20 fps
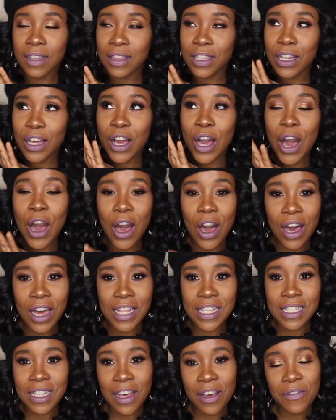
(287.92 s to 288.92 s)
The
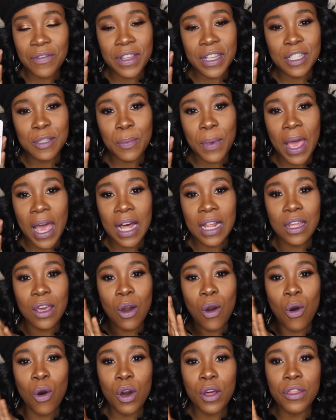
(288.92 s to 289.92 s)
cons of this
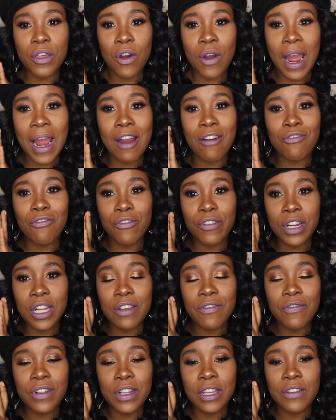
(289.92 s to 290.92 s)
palette. Although I
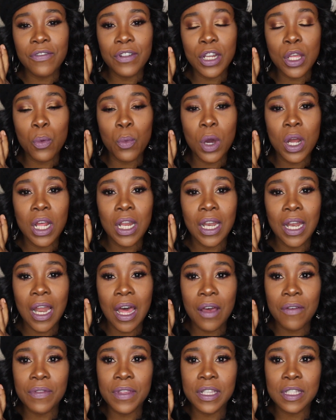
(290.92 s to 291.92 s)
really want to
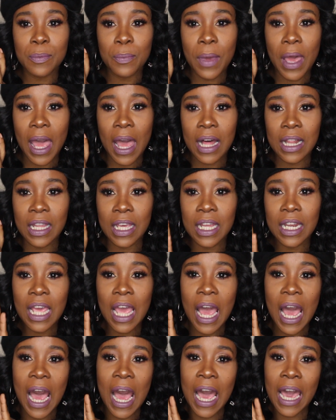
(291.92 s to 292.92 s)
love this palette,
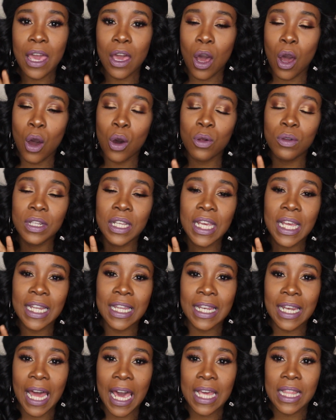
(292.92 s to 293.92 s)
I only
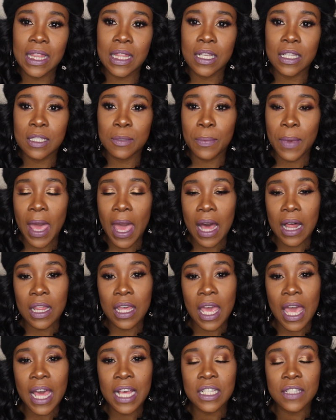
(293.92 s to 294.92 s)
like this
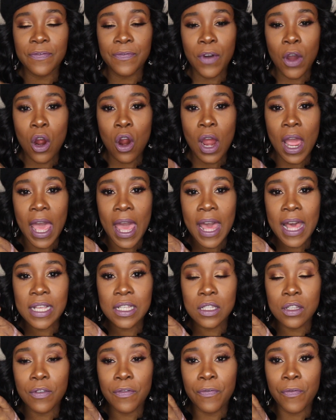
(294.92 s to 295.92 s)
palette. As far
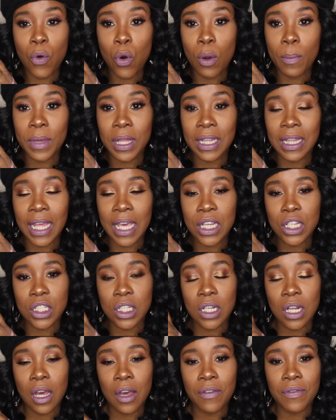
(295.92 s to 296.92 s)
as the
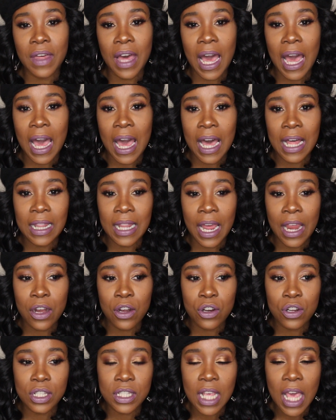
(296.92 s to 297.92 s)
formulation of the
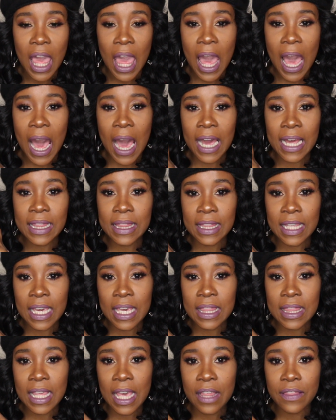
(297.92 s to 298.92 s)
highlighters, I
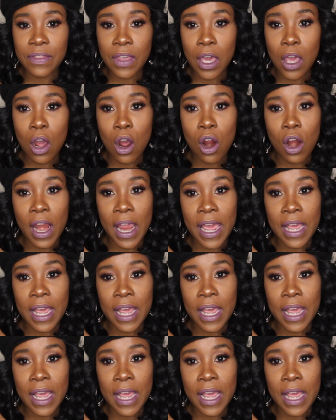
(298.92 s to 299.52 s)
think that they are